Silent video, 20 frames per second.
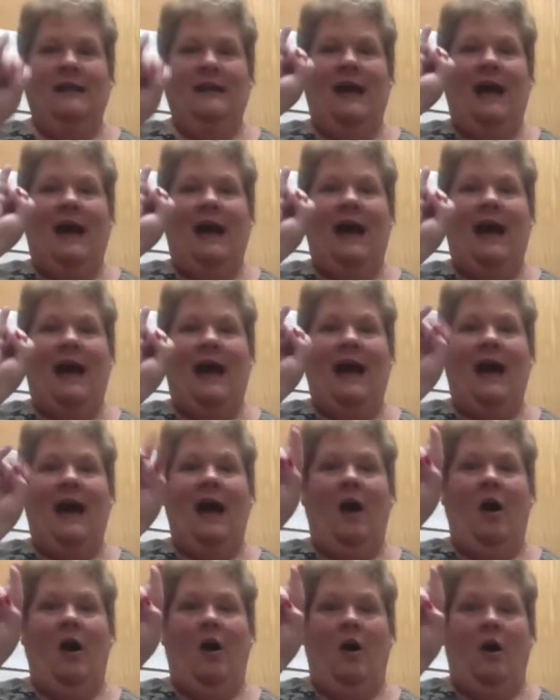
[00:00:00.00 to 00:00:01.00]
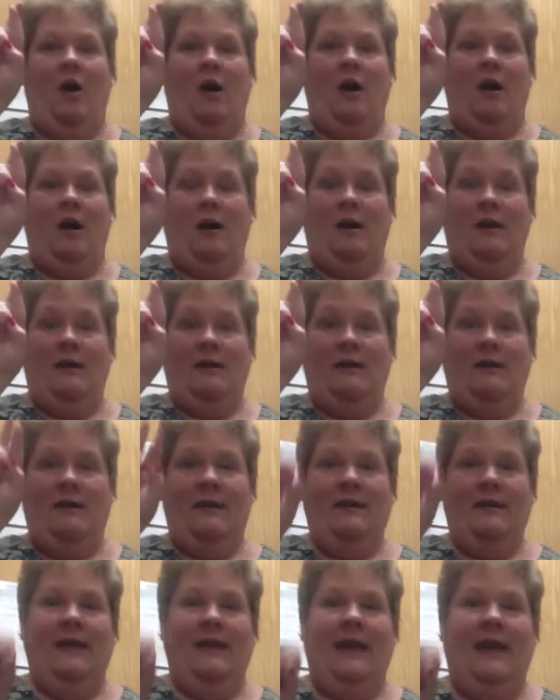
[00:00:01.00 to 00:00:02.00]
IR,
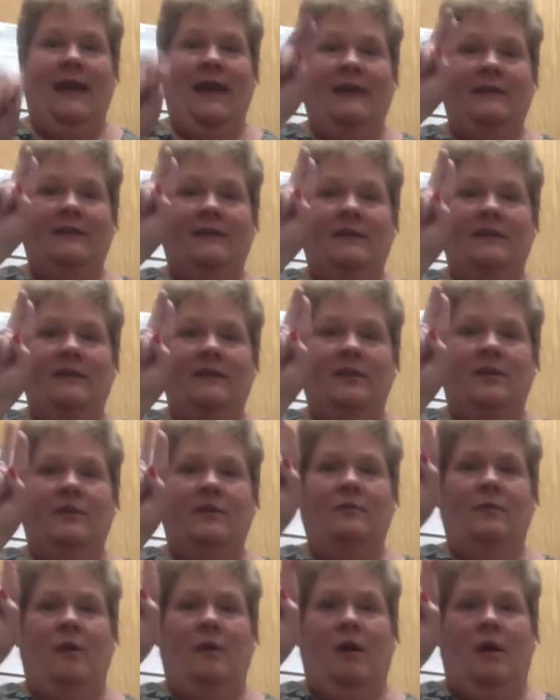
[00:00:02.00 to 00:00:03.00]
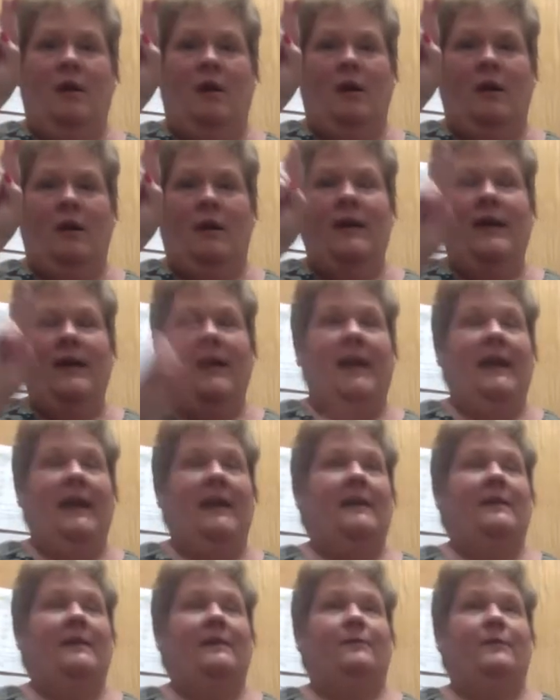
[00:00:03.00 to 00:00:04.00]
and UR.
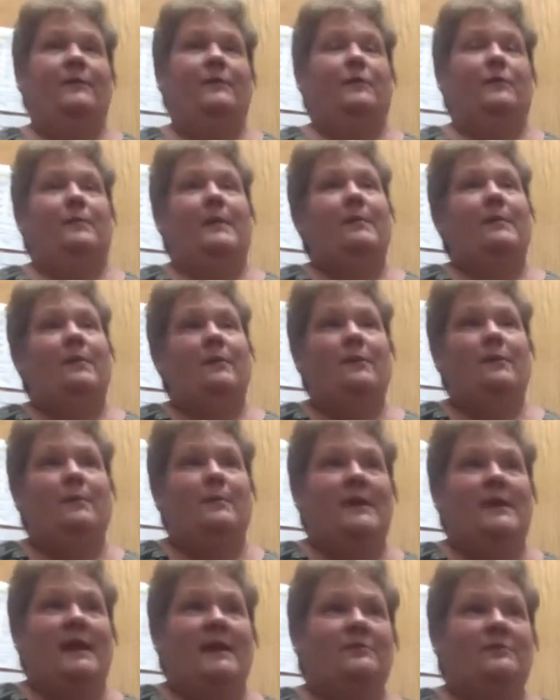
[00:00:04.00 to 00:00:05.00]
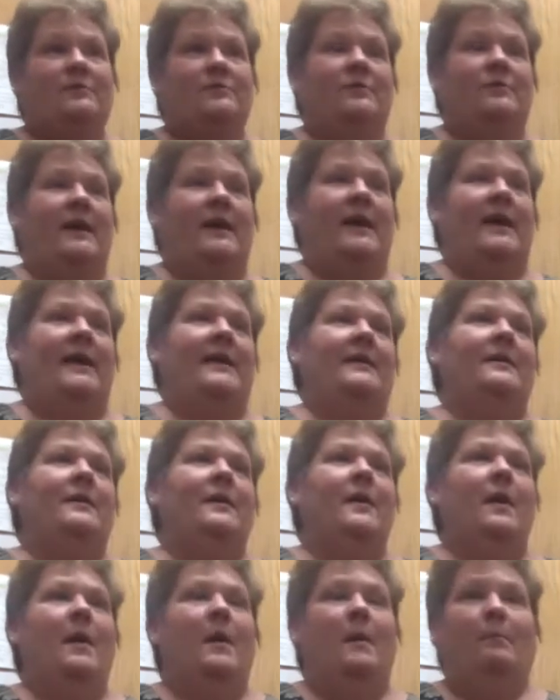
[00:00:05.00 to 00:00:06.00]
And if you remember from yesterday,
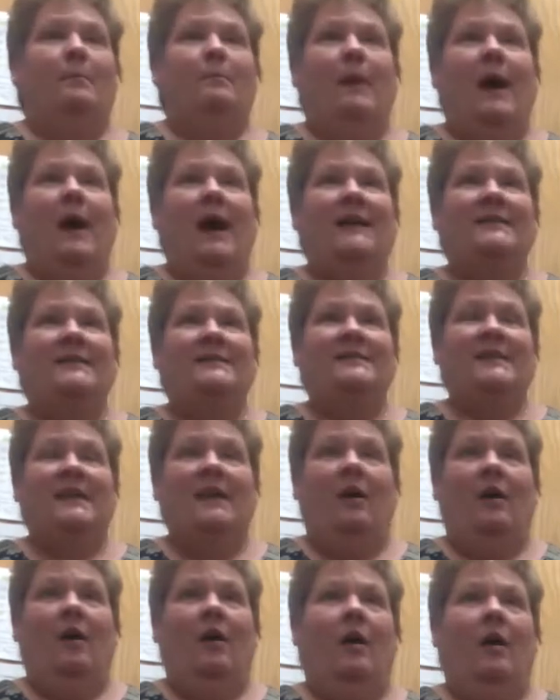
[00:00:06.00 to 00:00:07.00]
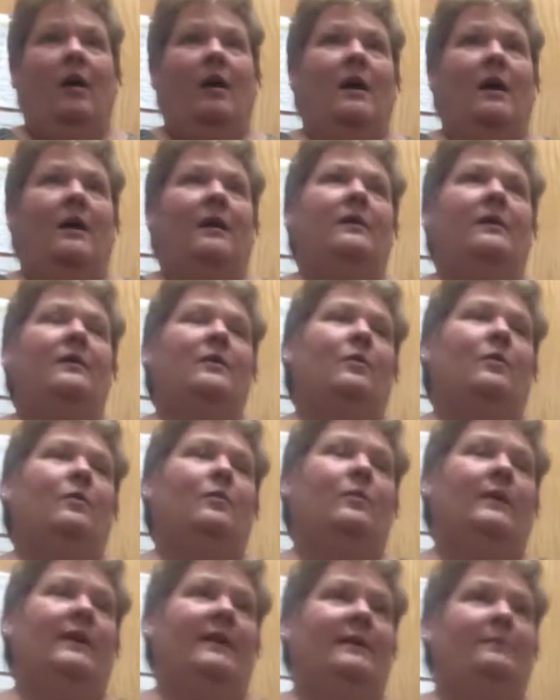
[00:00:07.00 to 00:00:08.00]
Bossy R,
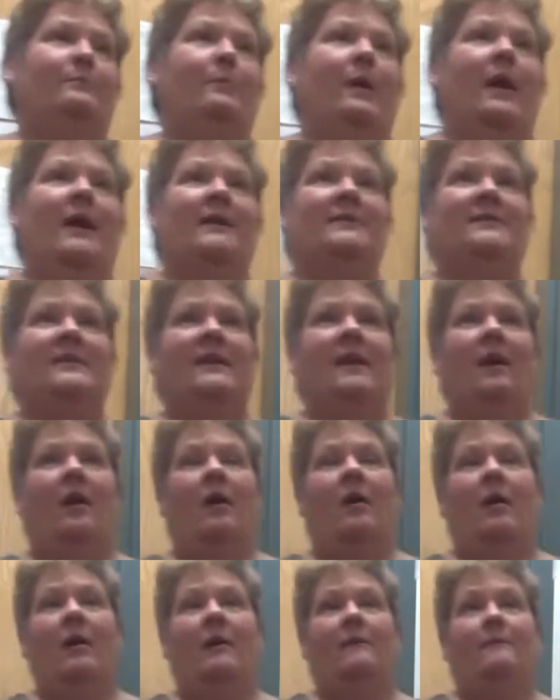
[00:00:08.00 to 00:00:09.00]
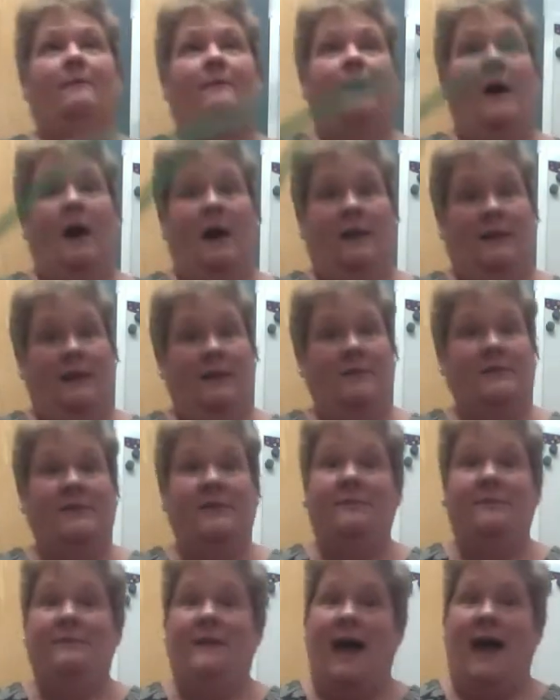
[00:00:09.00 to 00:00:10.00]
when Bossy R follows
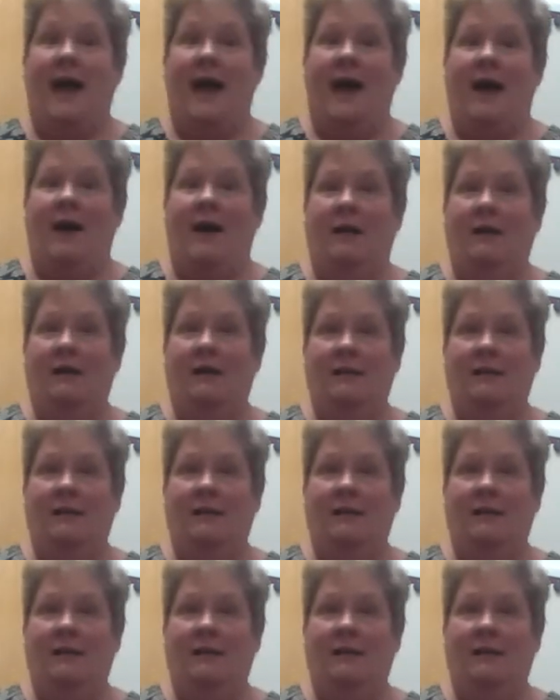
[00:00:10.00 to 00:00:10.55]
a vowel,